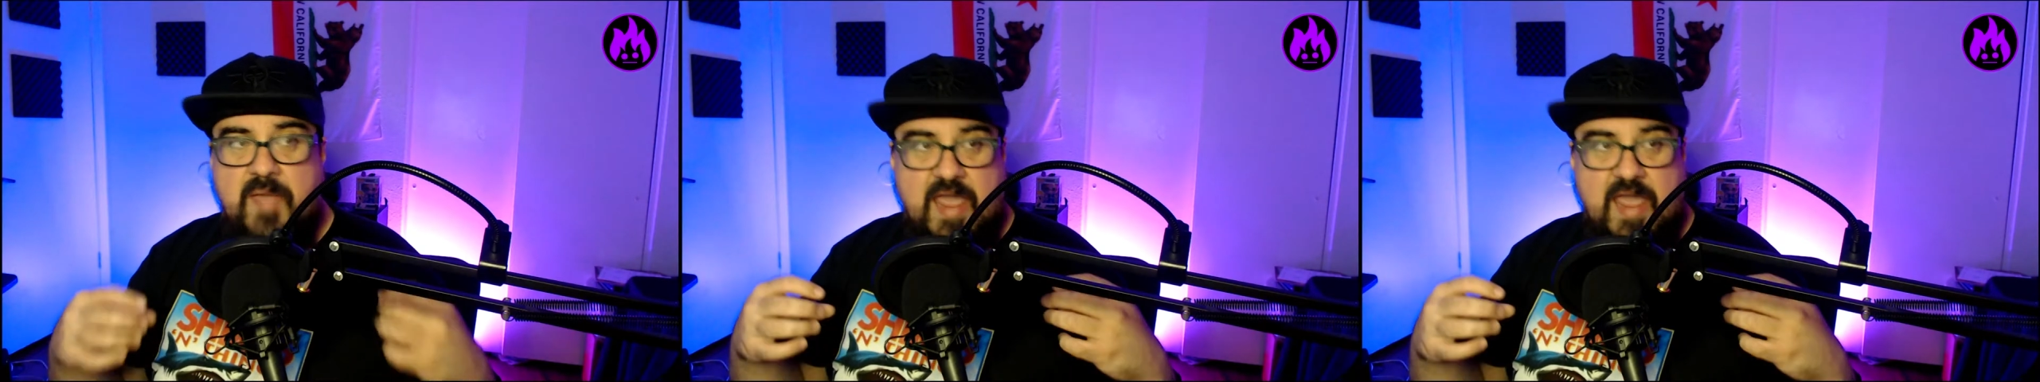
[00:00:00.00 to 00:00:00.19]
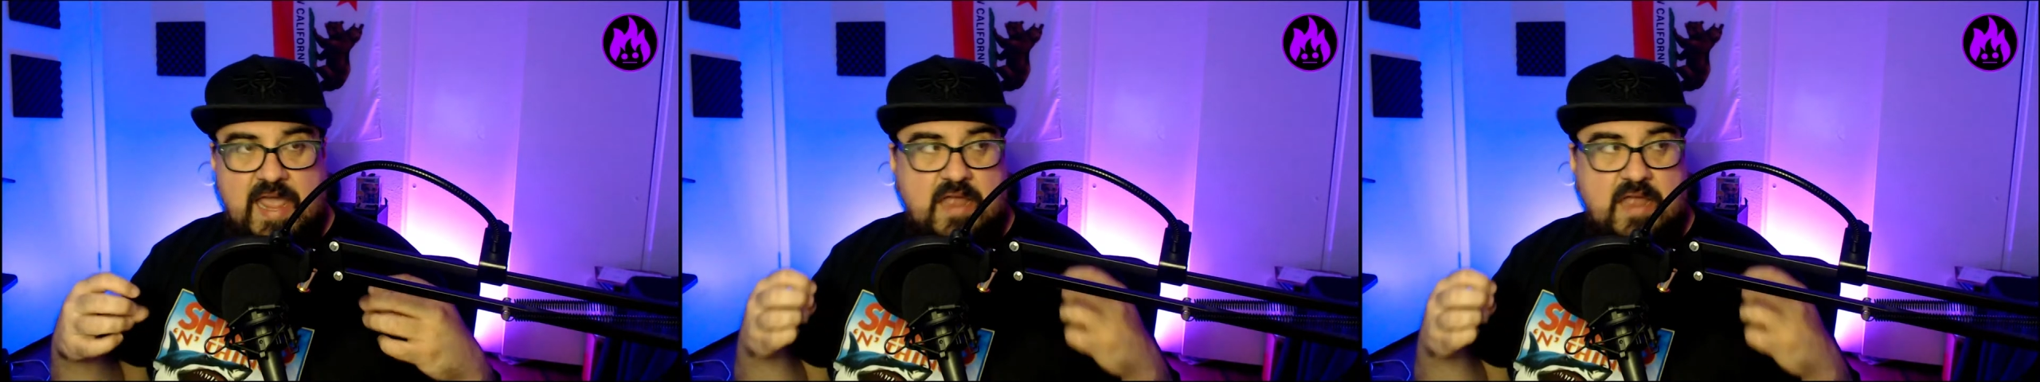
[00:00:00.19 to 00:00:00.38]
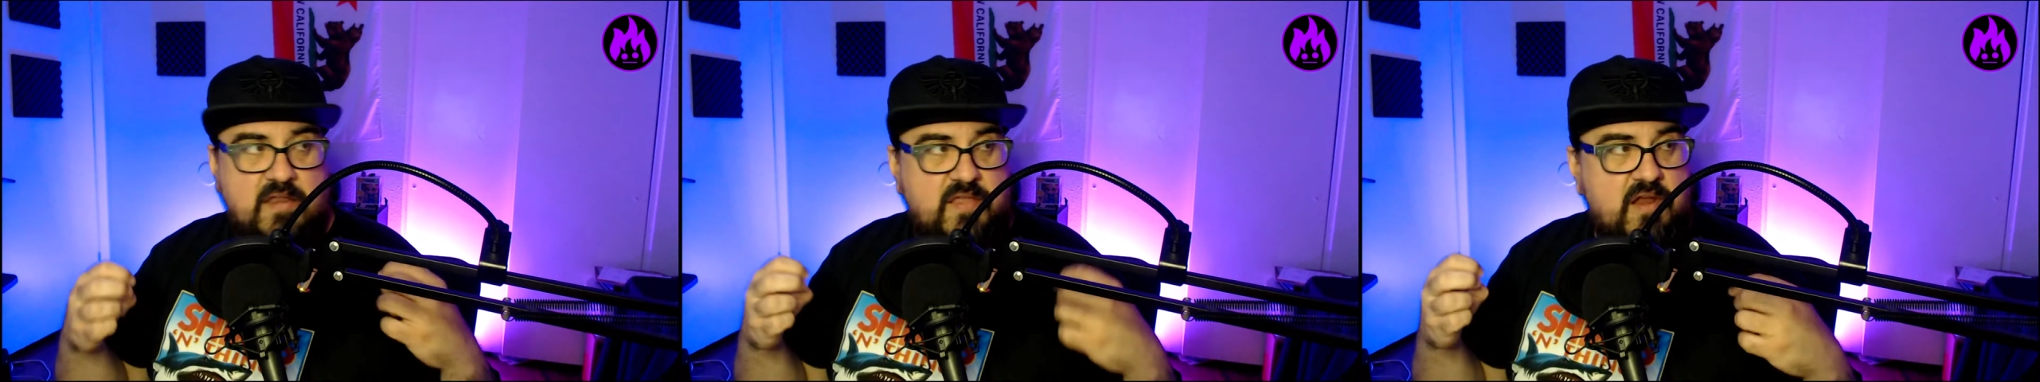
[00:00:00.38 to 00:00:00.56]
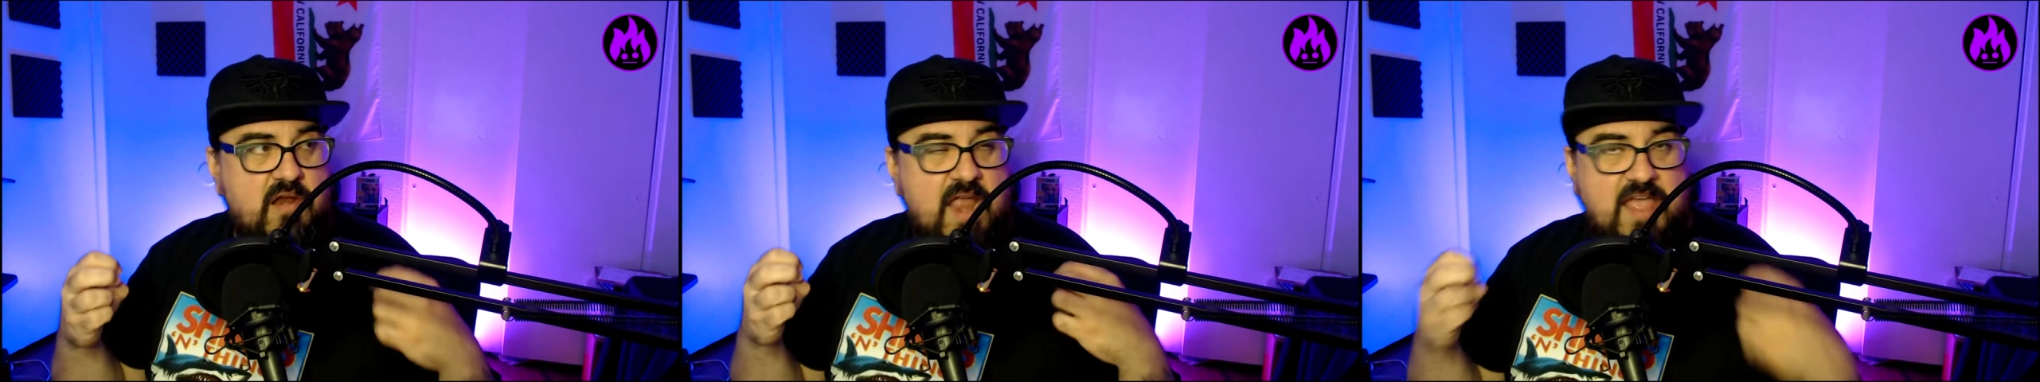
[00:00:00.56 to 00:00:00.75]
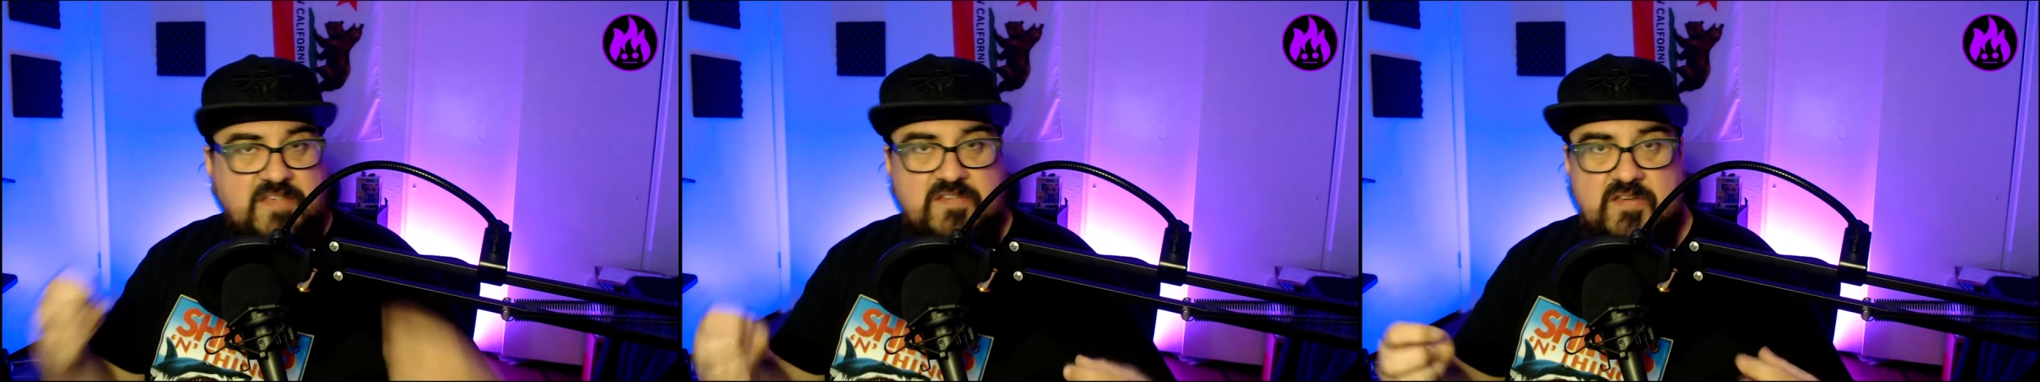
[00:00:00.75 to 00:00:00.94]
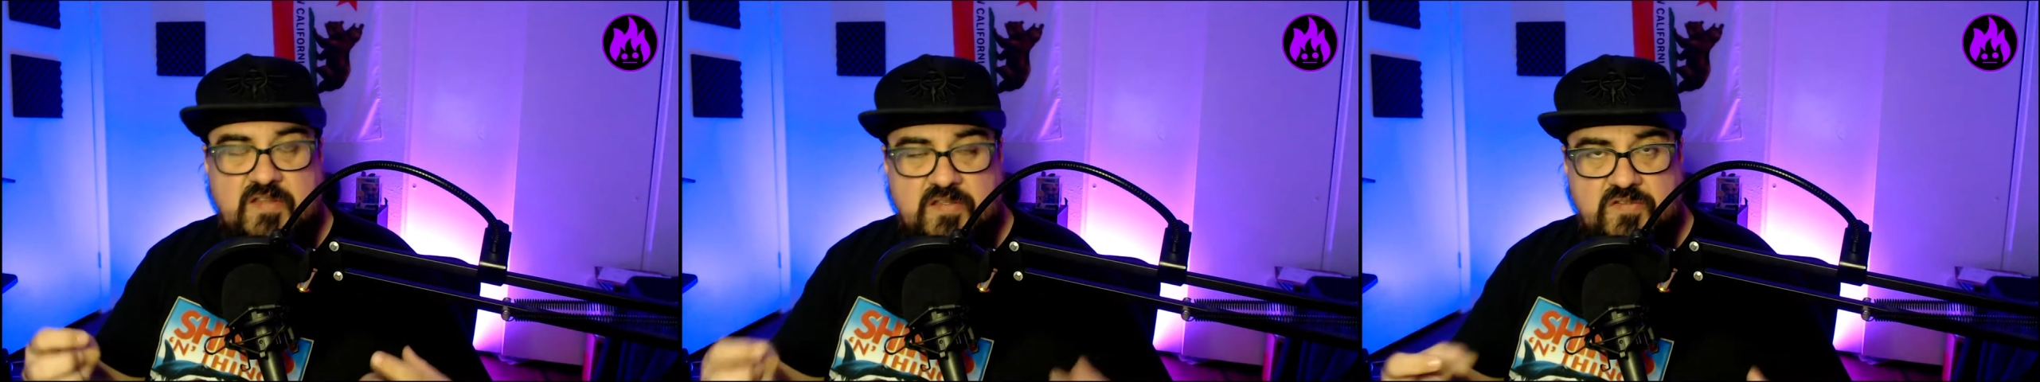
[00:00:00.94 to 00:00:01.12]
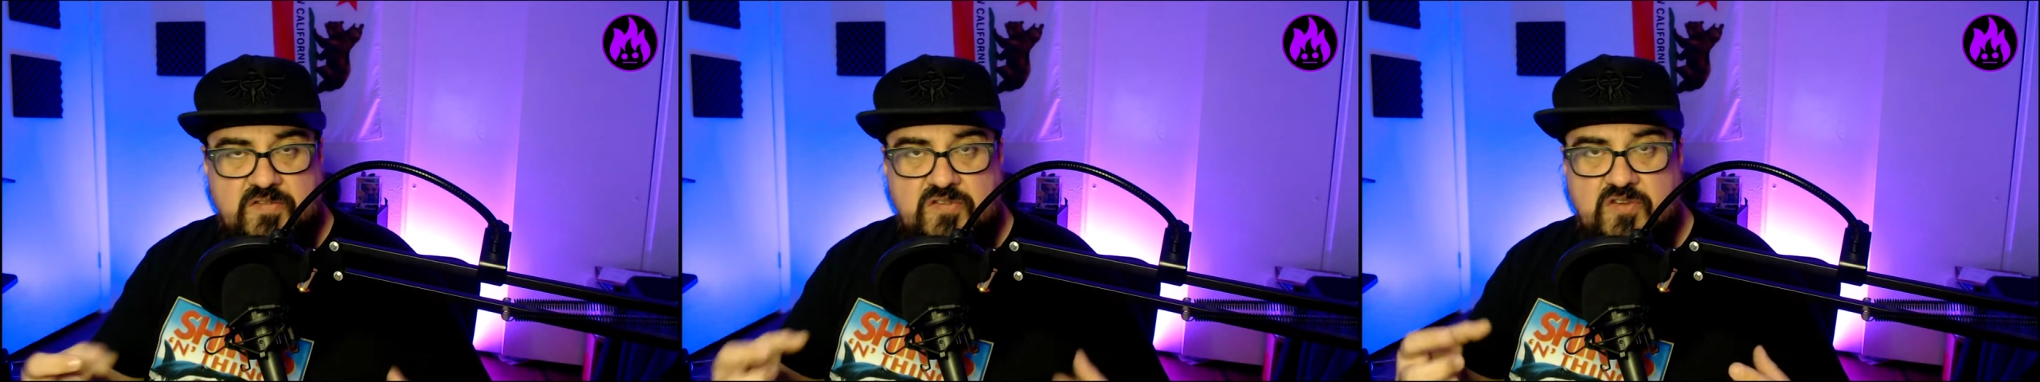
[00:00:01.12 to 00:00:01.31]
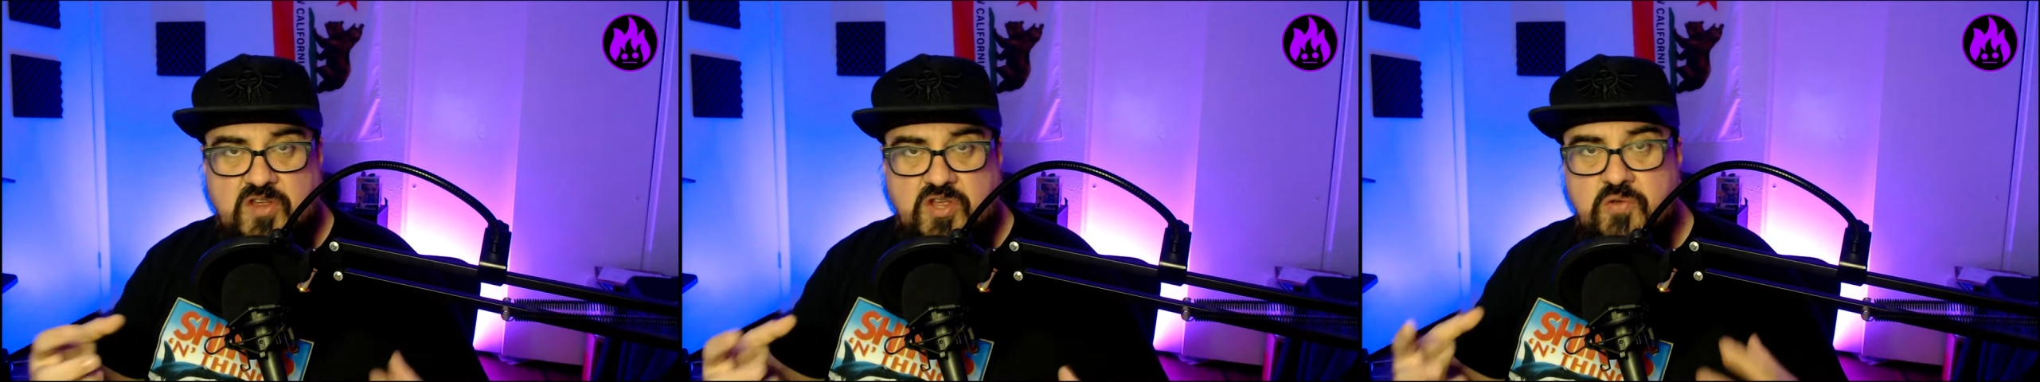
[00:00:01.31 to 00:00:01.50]
and their hesitance
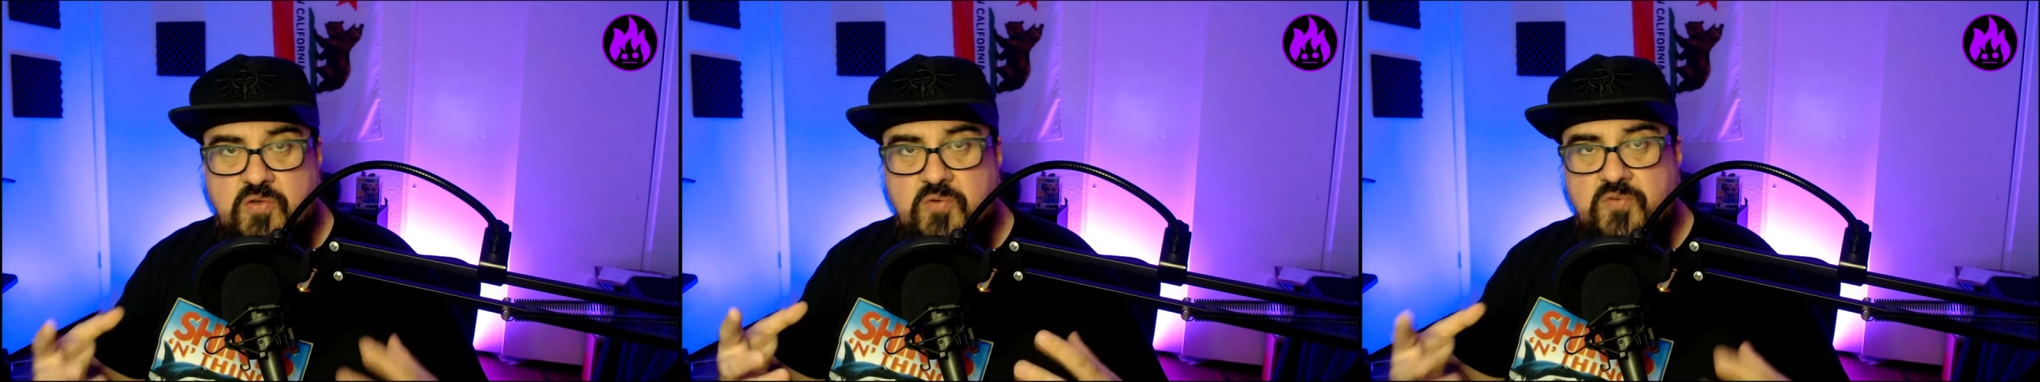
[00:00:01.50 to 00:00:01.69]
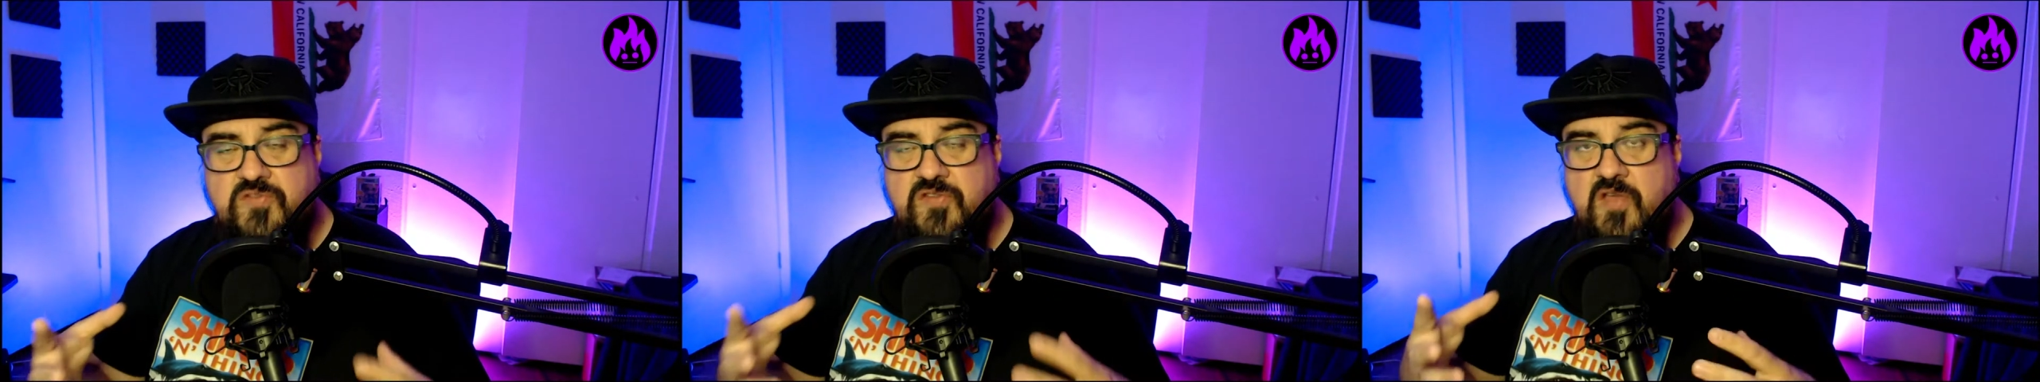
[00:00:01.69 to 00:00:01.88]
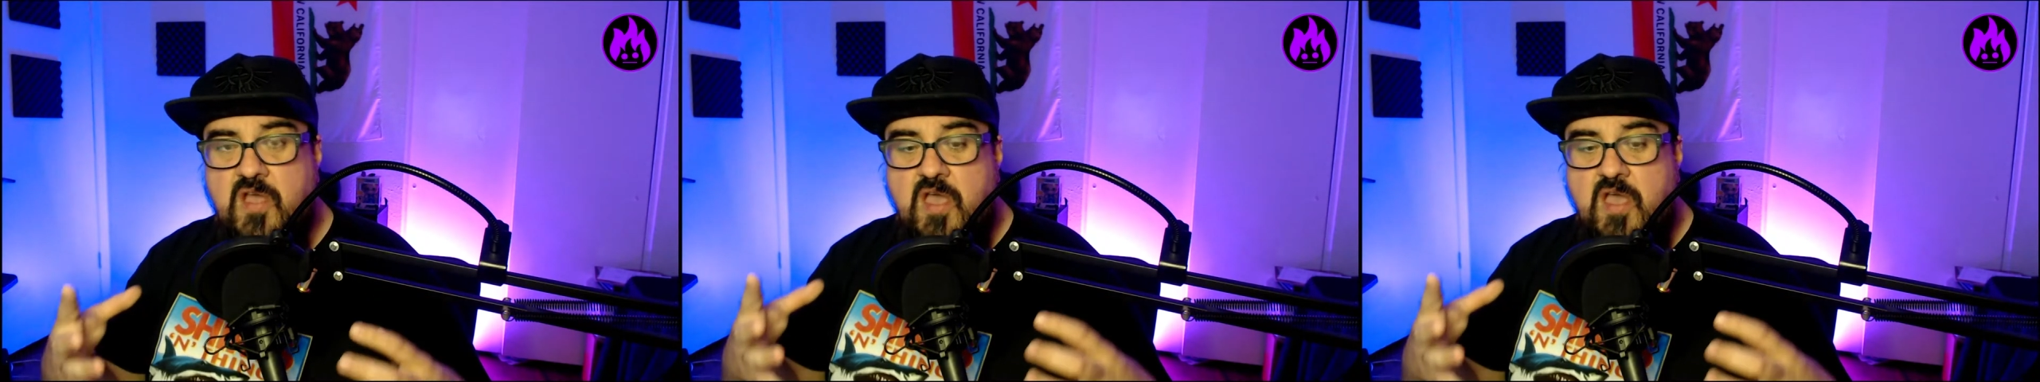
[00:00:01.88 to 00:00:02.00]
to use